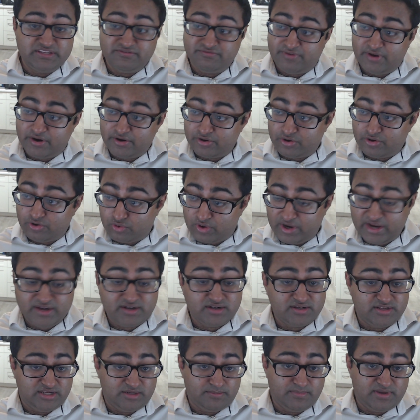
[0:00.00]
very
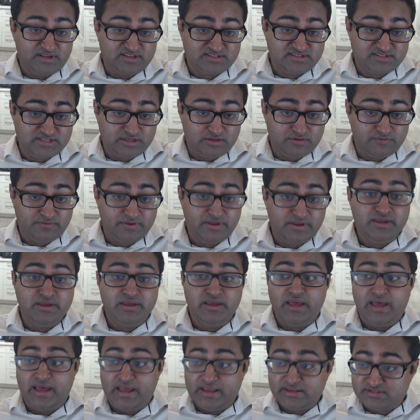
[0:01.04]
greatly in myself
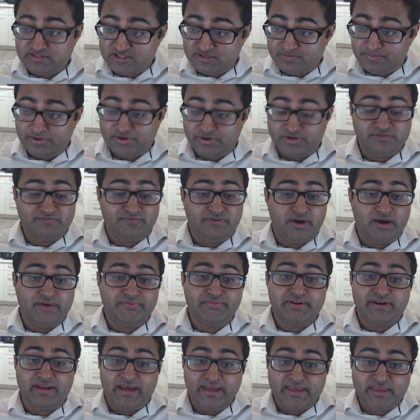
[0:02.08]
as the Spirit of God
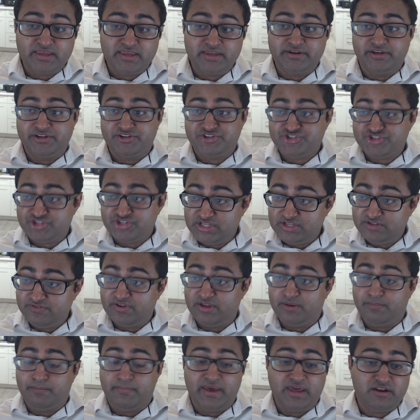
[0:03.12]
that I can achieve
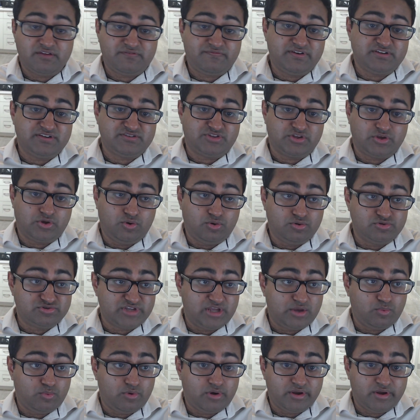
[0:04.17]
and manifest the goals I
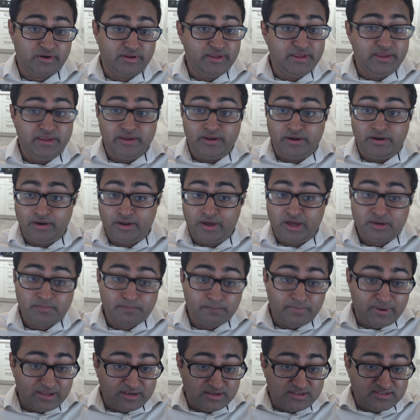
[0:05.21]
want, not
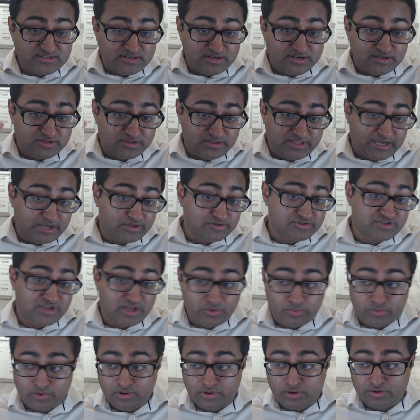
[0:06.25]
by listening to the outside
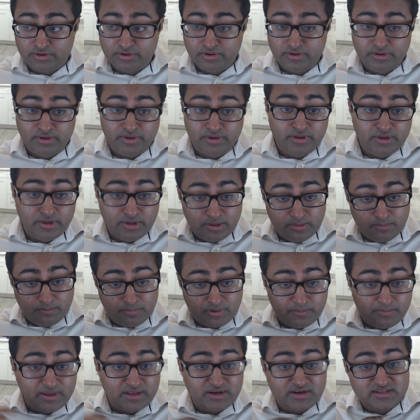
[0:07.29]
world, but
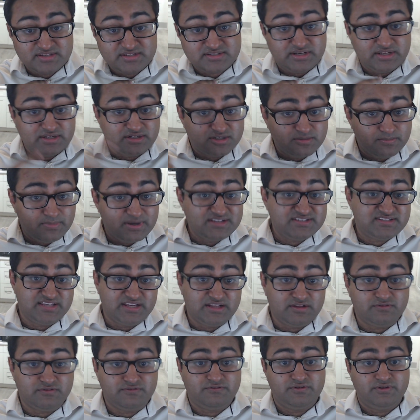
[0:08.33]
by listening to
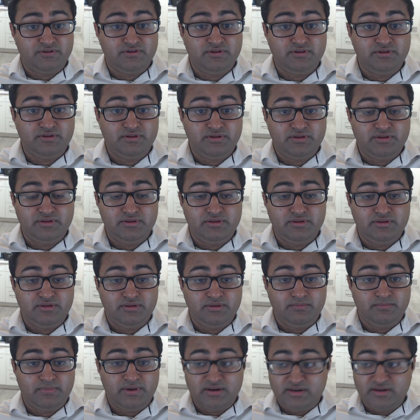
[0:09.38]
myself,
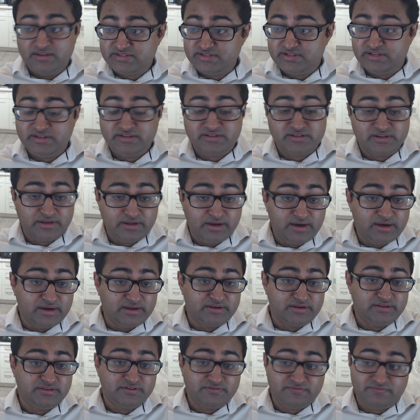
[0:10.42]
by listening to God,
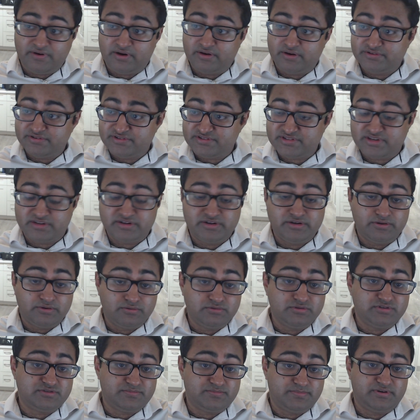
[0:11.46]
the Father, Son, and
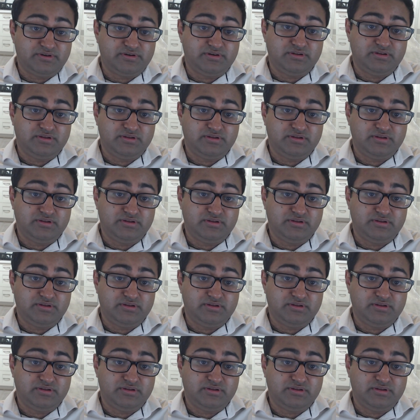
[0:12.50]
Holy Spirit.